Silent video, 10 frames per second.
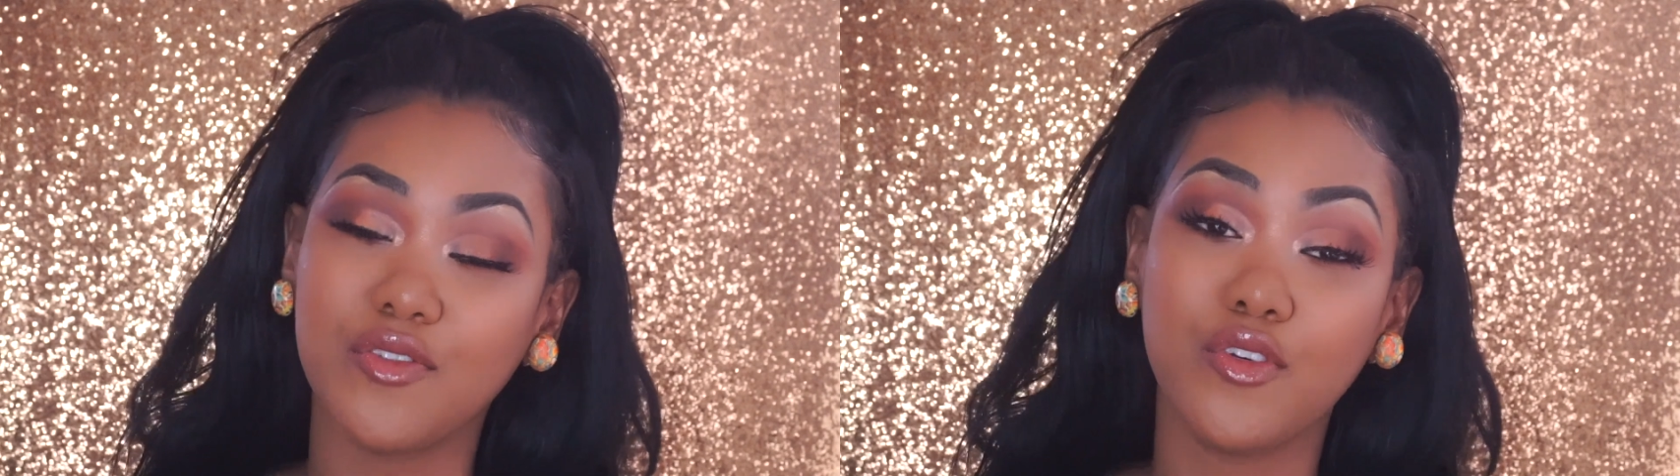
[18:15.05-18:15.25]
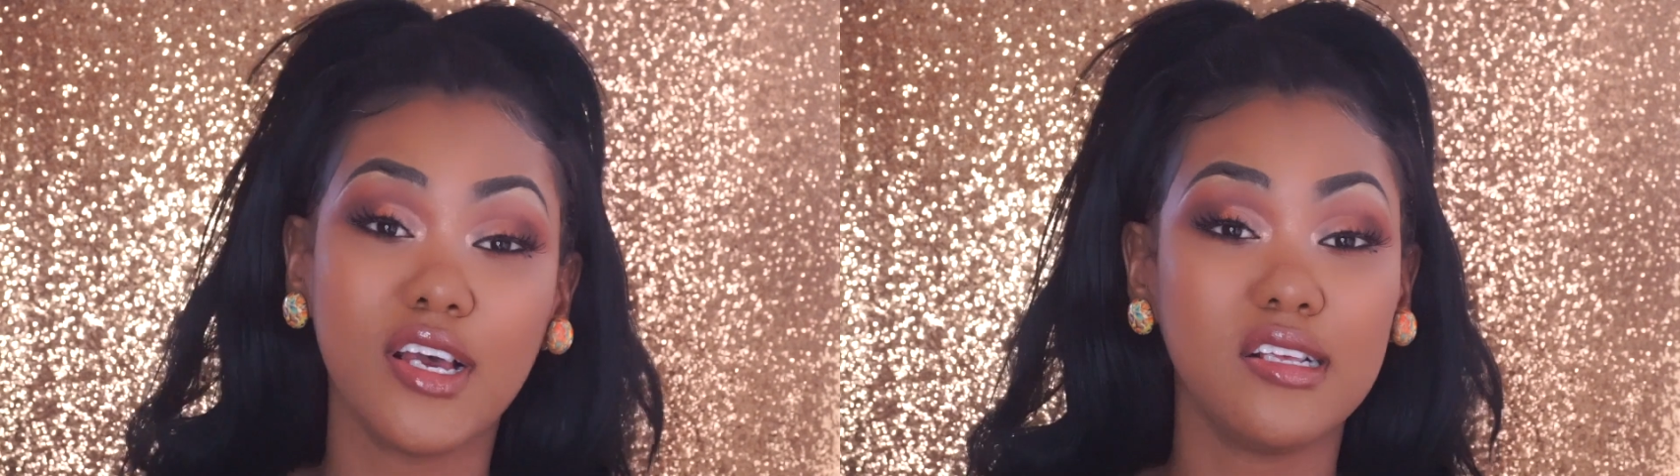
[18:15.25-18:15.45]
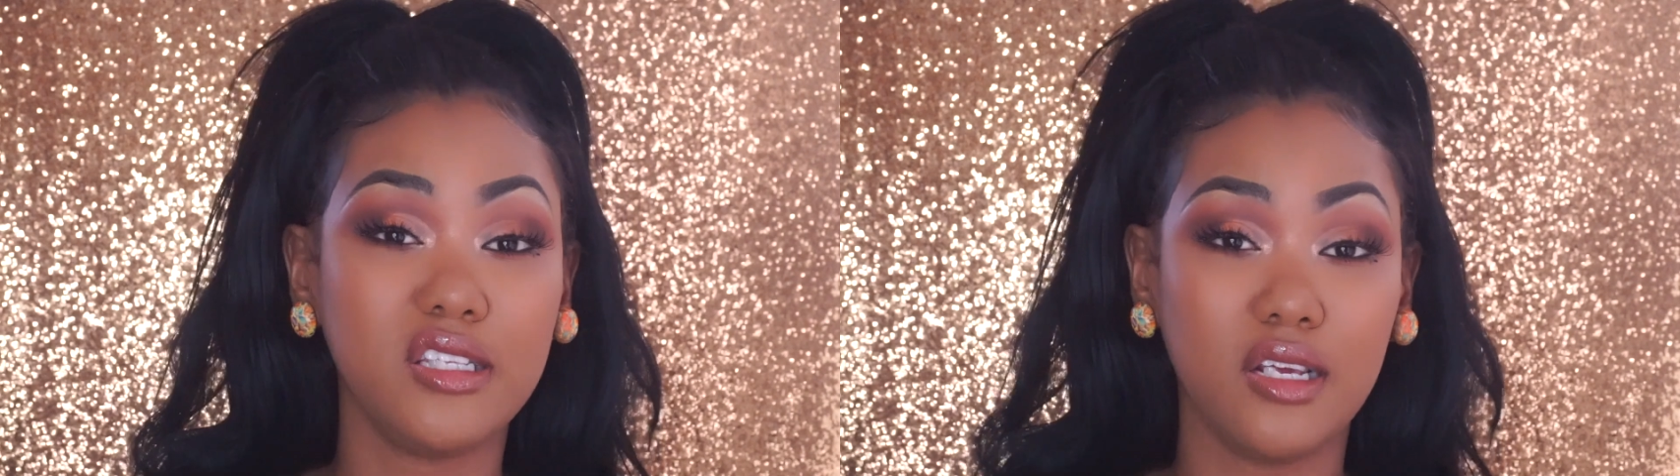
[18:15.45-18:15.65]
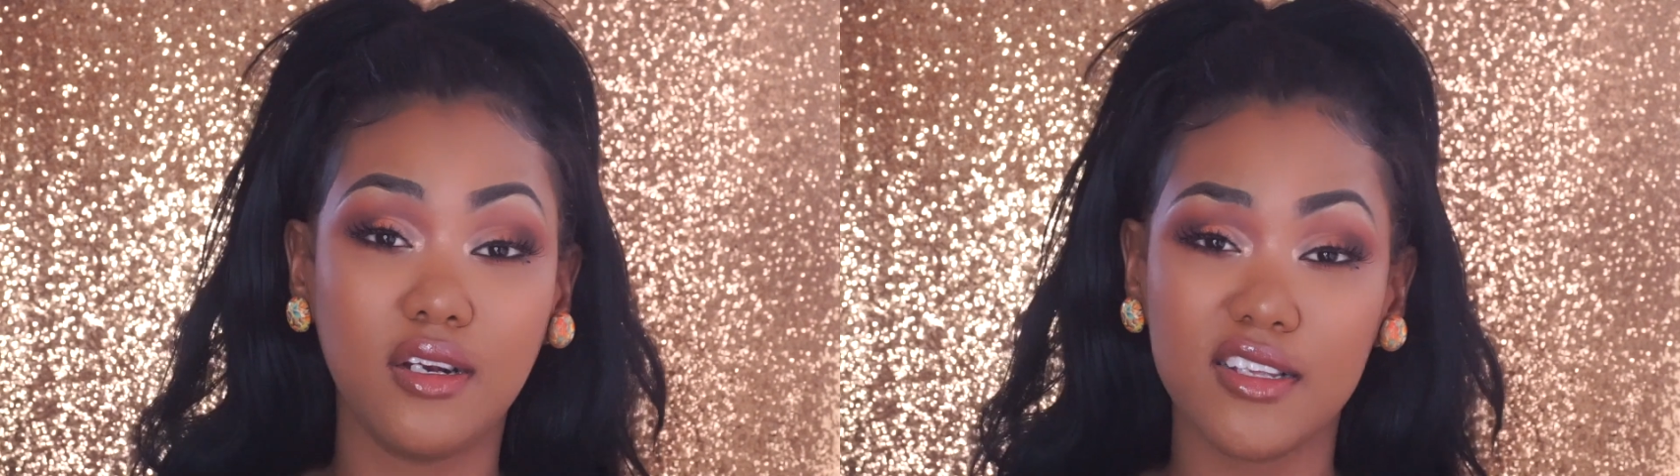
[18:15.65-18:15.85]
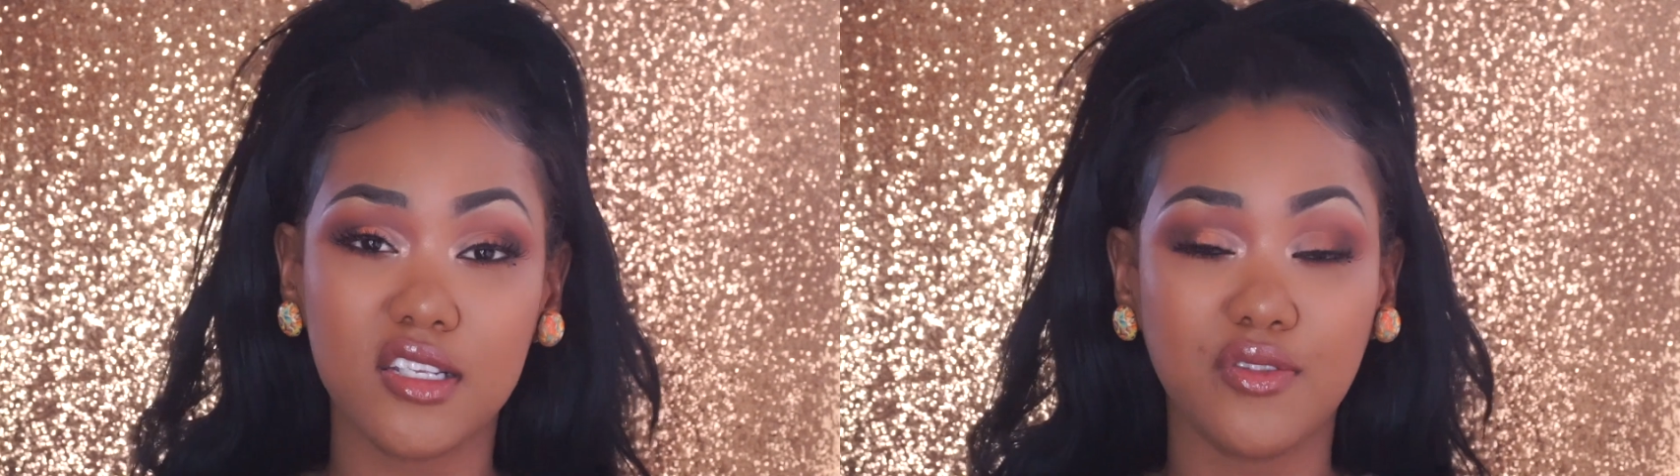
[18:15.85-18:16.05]
If you guys did
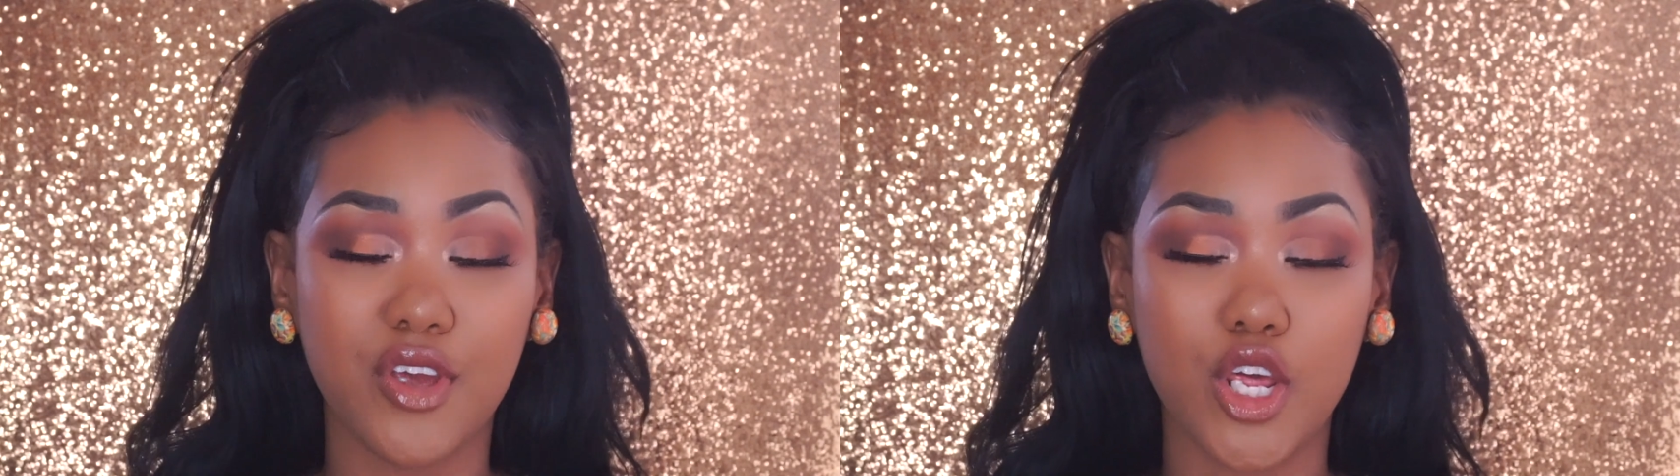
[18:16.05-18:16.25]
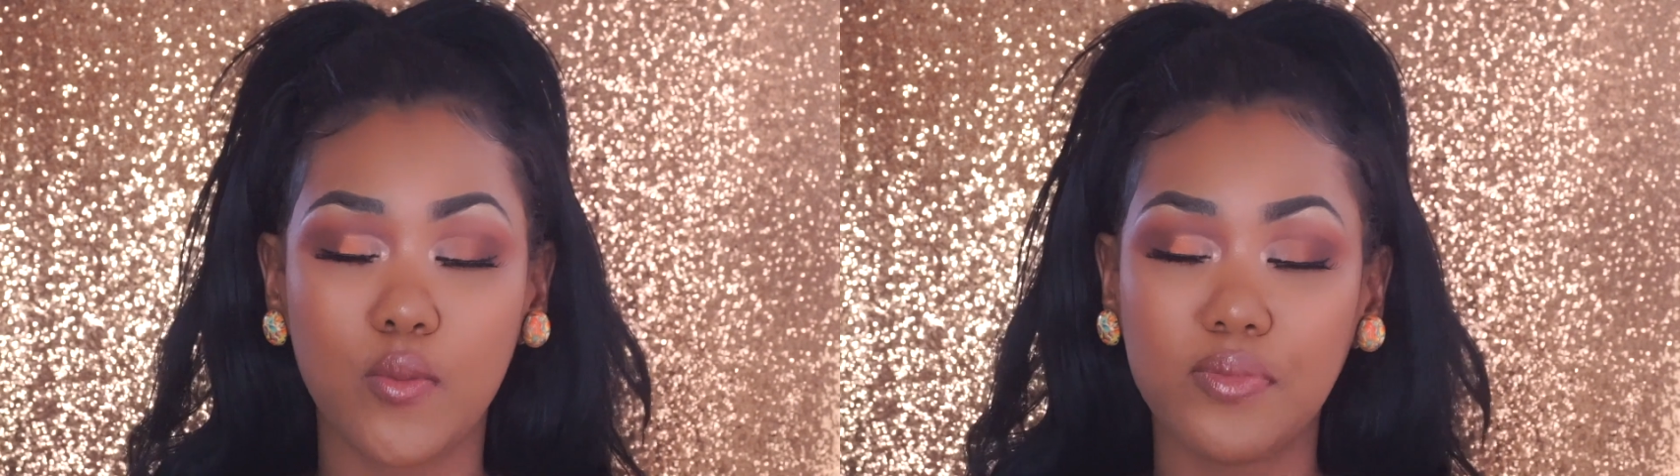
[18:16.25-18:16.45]
like this video,